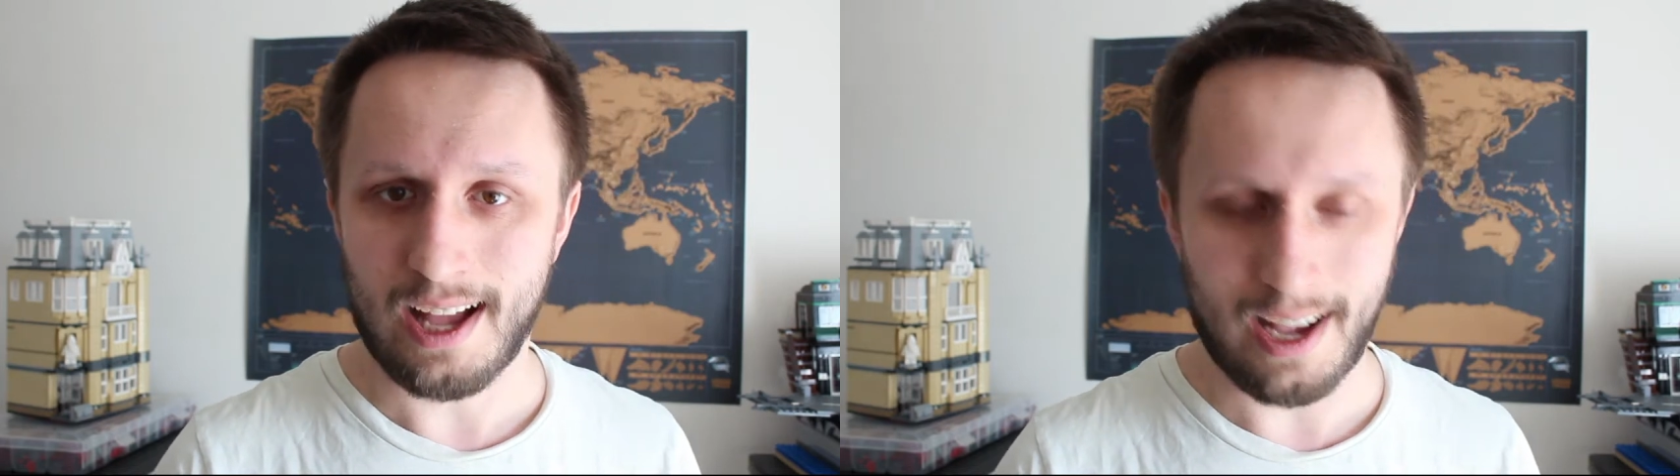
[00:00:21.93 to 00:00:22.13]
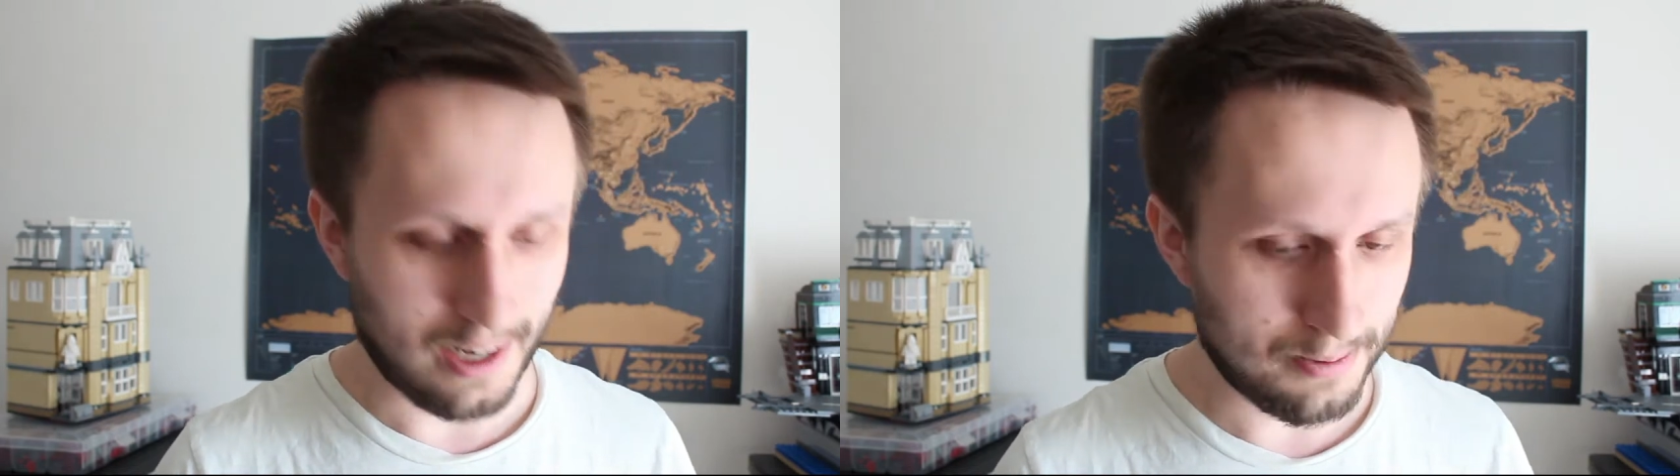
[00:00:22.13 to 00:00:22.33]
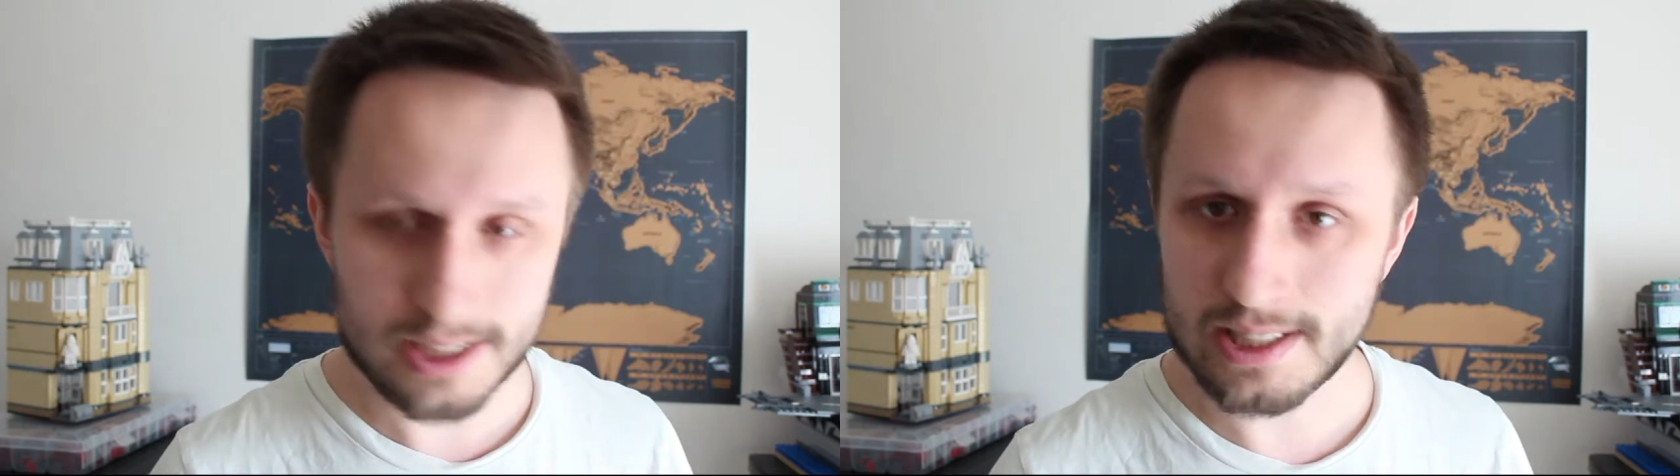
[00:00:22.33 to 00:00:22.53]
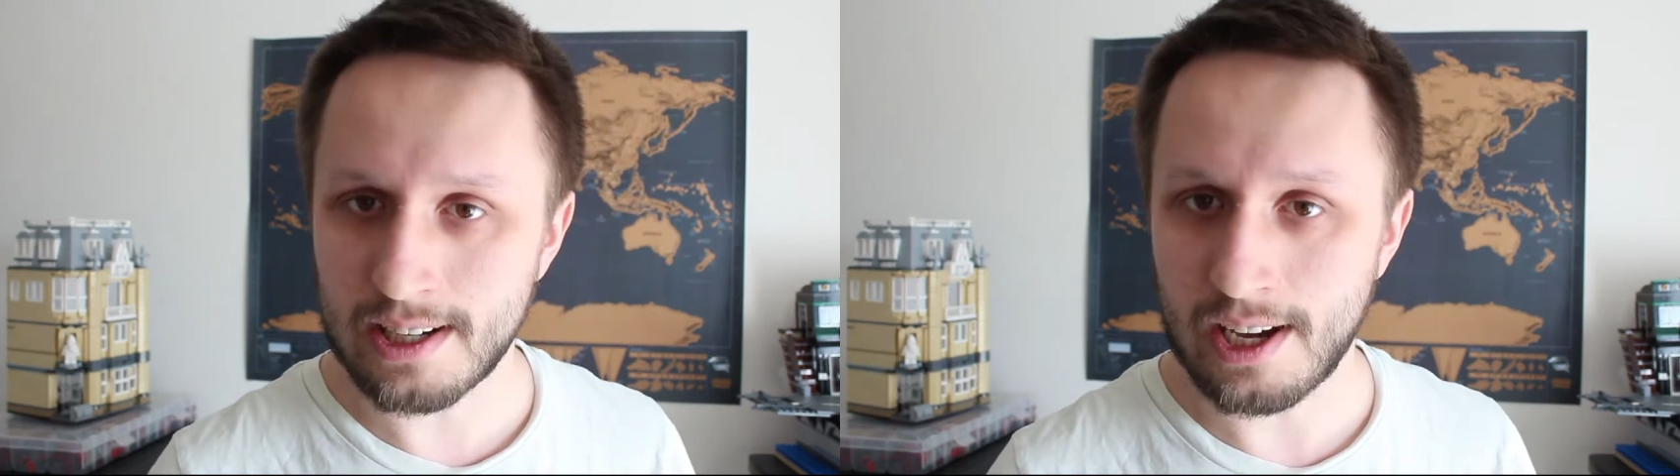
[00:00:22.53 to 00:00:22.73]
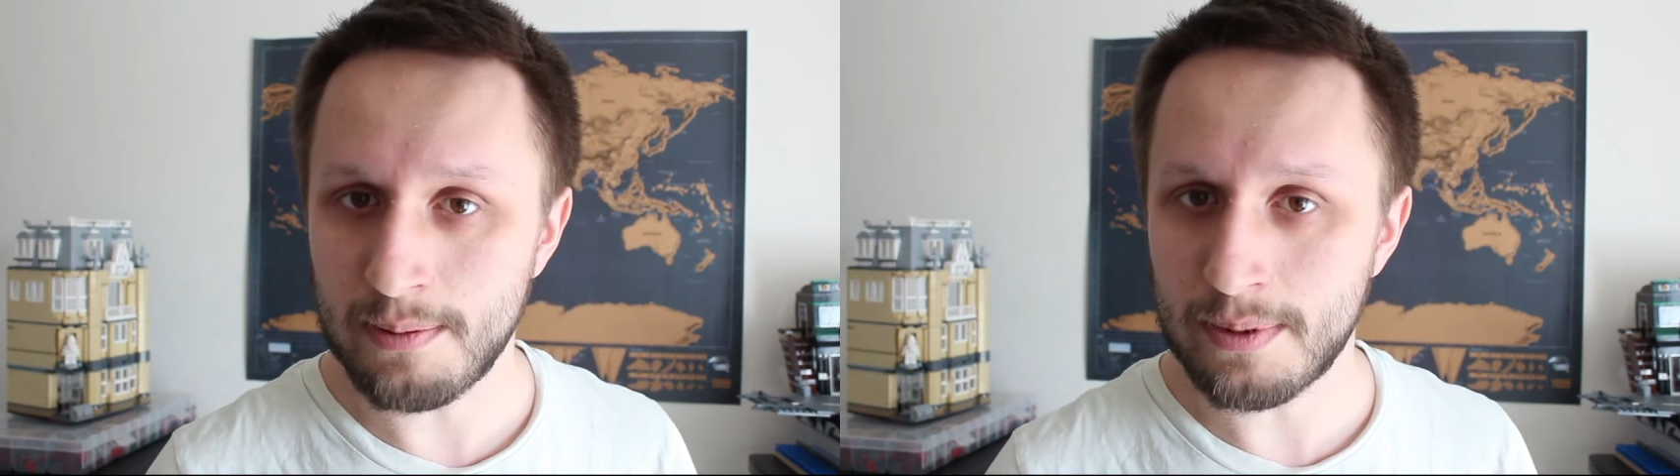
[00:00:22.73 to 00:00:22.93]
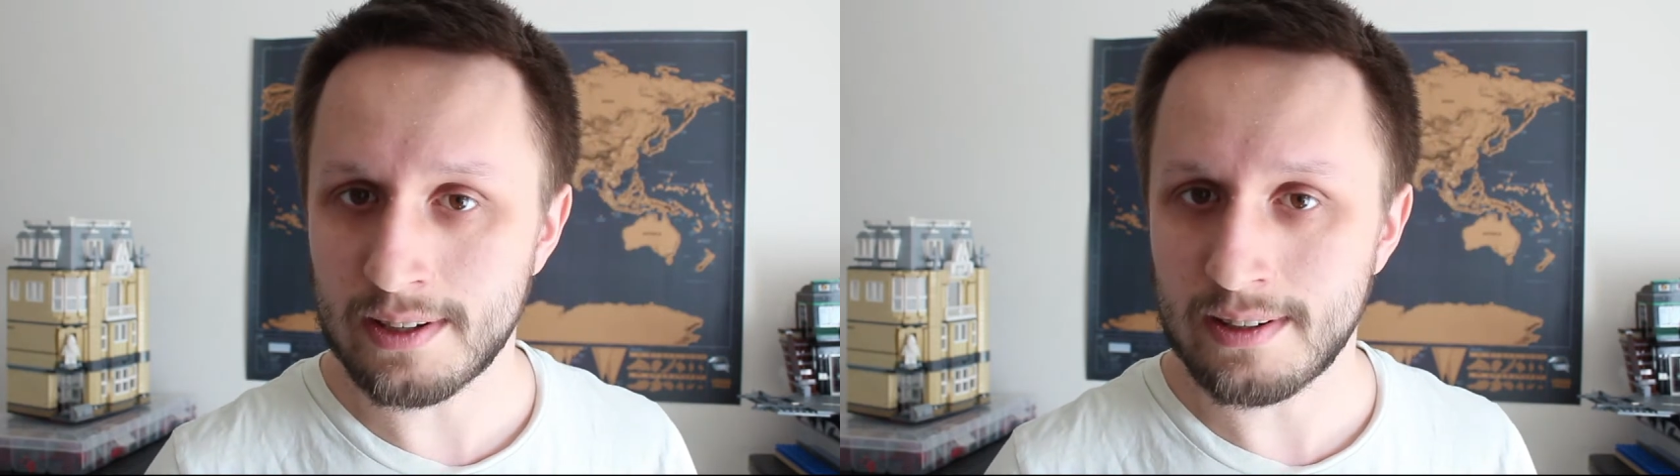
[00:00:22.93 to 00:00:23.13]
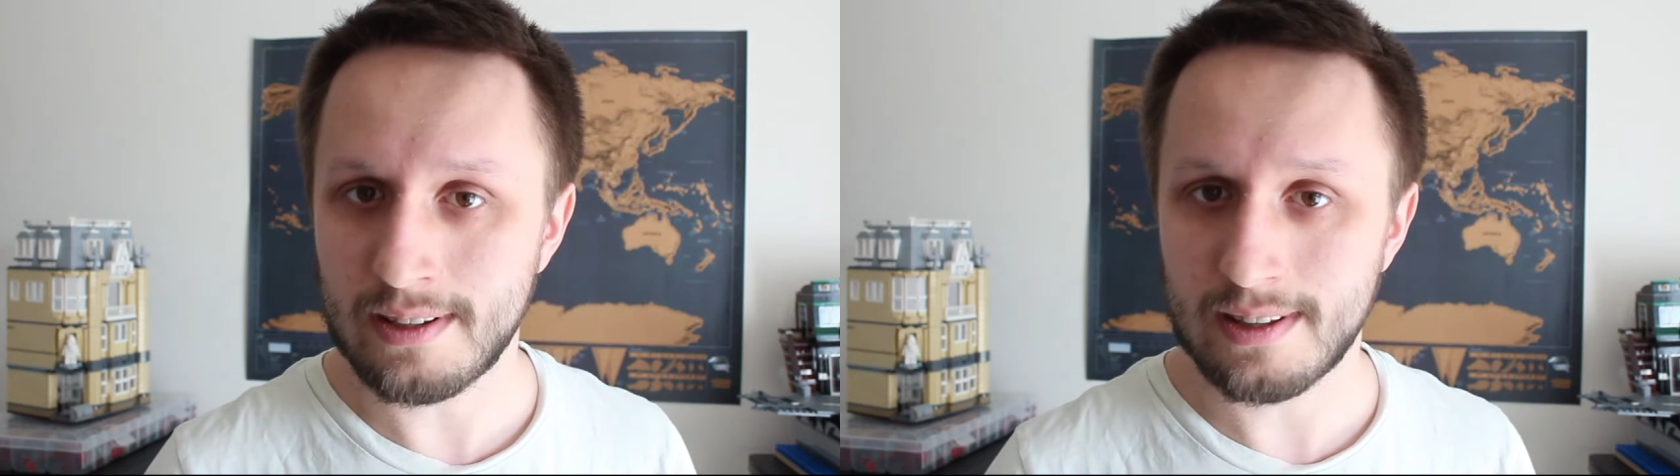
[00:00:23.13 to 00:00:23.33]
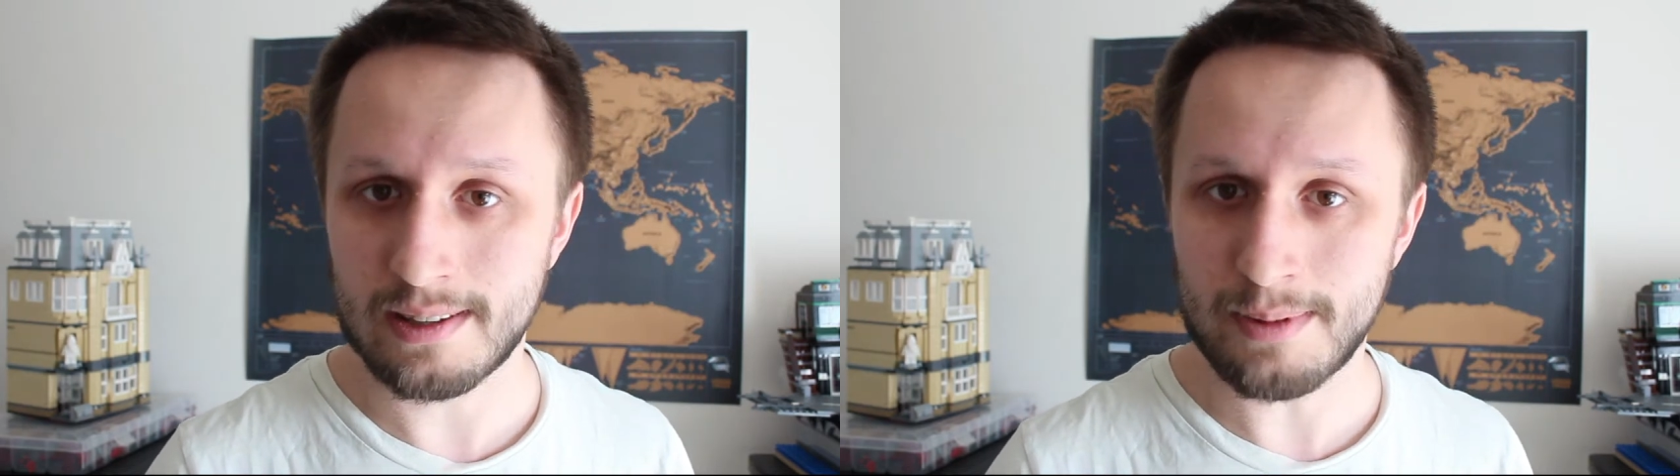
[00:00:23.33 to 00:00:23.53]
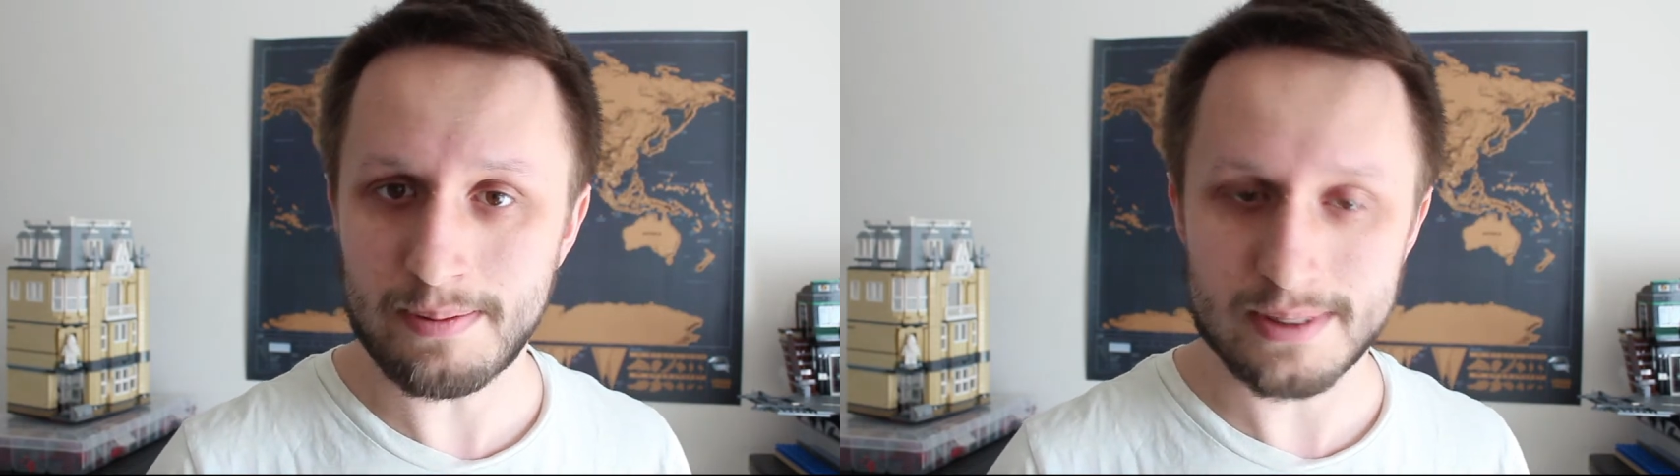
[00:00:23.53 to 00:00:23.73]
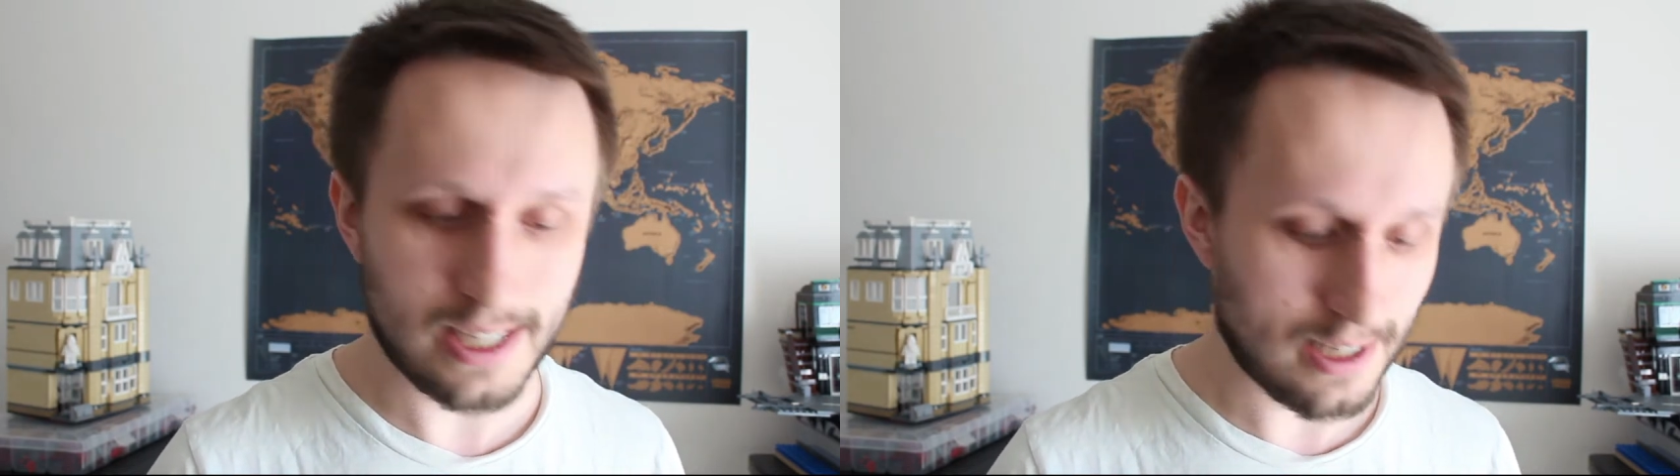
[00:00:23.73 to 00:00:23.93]
and I'm just going to open them
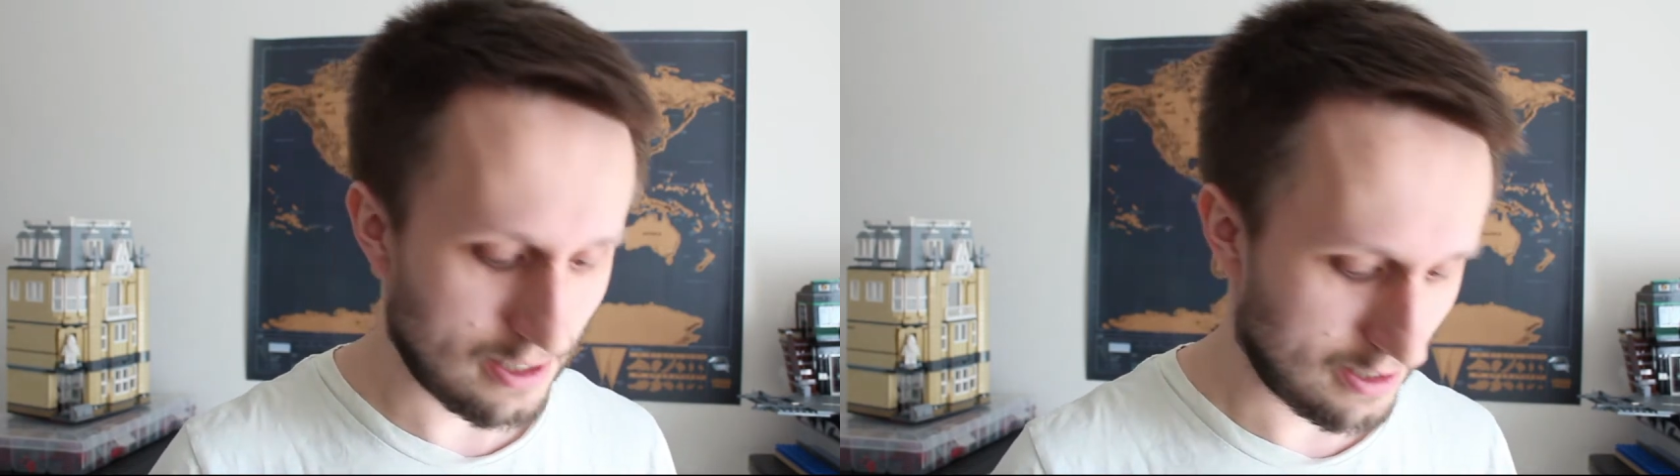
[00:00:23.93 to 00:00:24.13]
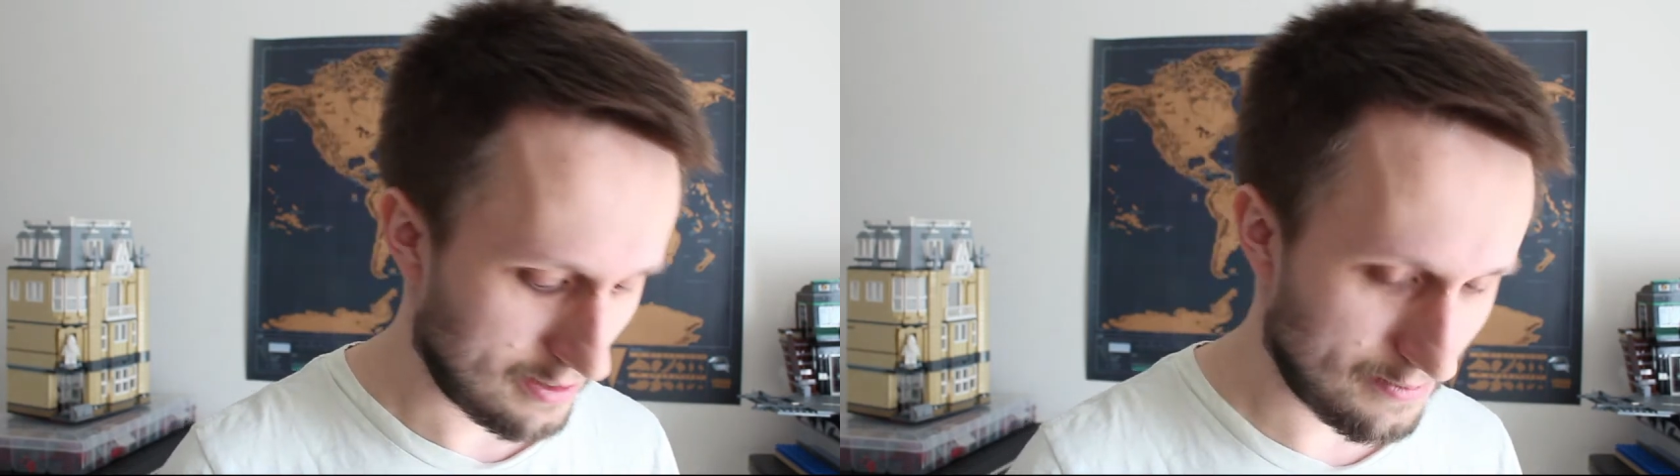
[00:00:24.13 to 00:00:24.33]
up and take a look.